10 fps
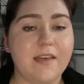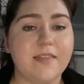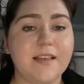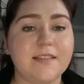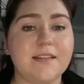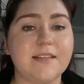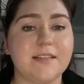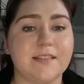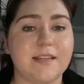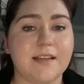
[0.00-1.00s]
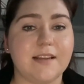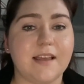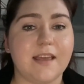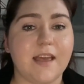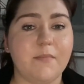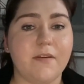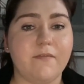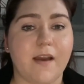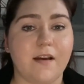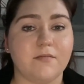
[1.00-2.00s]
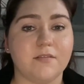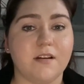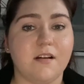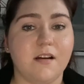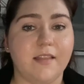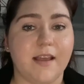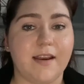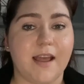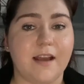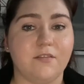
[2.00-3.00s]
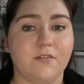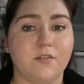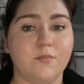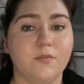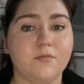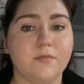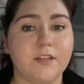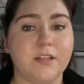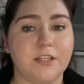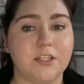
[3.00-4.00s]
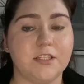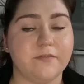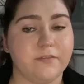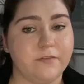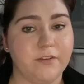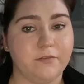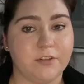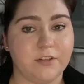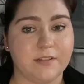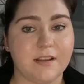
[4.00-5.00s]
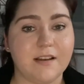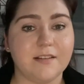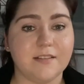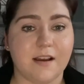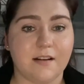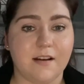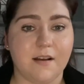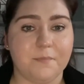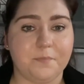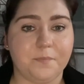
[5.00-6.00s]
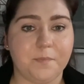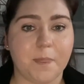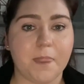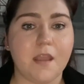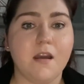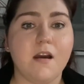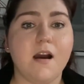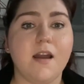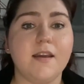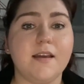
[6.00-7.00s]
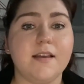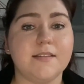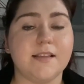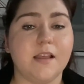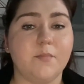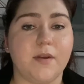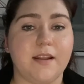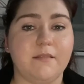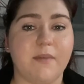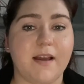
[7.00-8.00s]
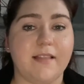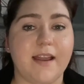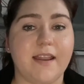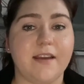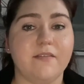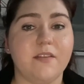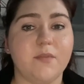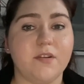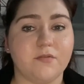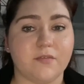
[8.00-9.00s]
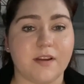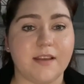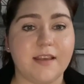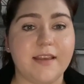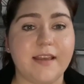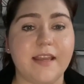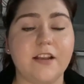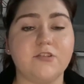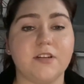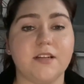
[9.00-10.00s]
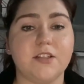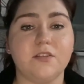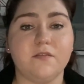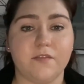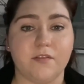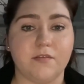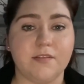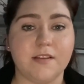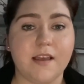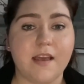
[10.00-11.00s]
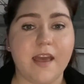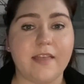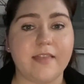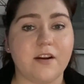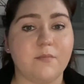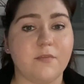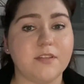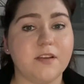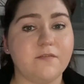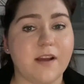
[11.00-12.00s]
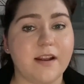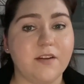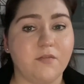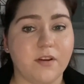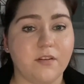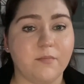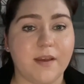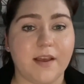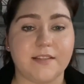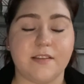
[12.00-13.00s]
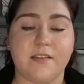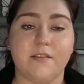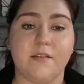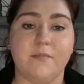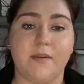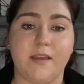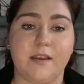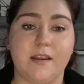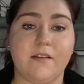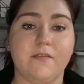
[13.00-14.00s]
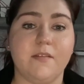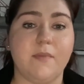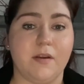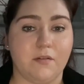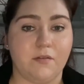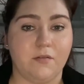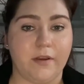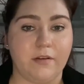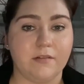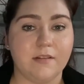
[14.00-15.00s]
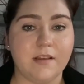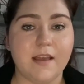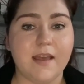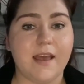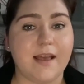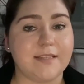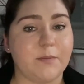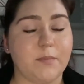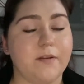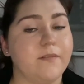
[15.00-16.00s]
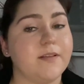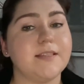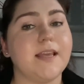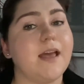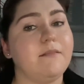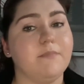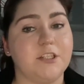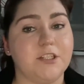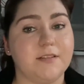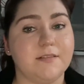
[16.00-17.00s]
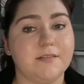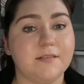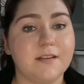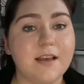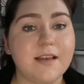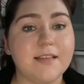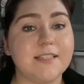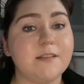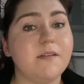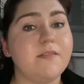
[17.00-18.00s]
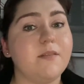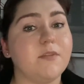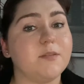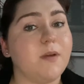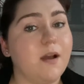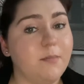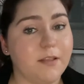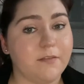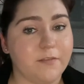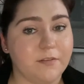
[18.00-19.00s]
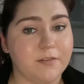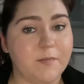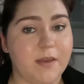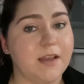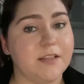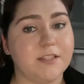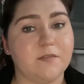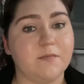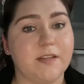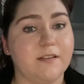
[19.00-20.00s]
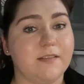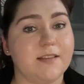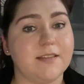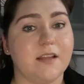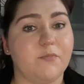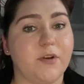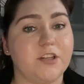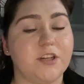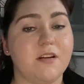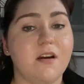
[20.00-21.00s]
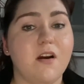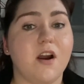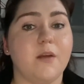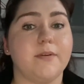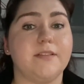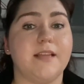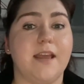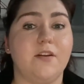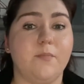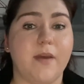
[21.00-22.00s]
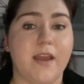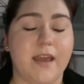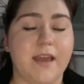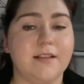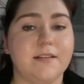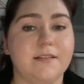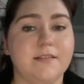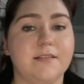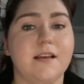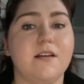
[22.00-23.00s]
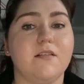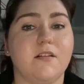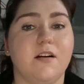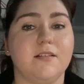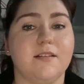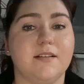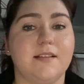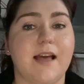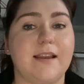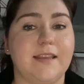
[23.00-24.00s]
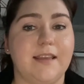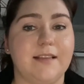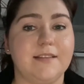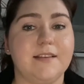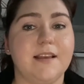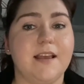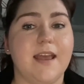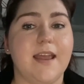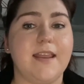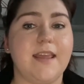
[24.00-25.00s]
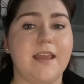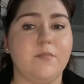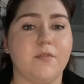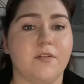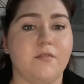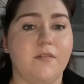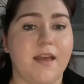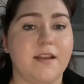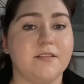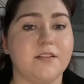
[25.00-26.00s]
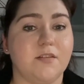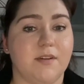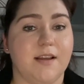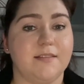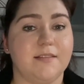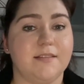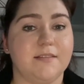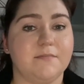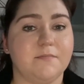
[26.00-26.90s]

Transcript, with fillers: This statistic can be found online at globalreligiousfutures.com. Hanukkah is celebrated by lighting of the menorah, eating traditional foods that are mostly fried in oil because of the meaning of the miracle oil, as I previously had mentioned. Some of the most popular foods being consumed during this celebration are potato pancakes called latkes in Hebrew and donuts.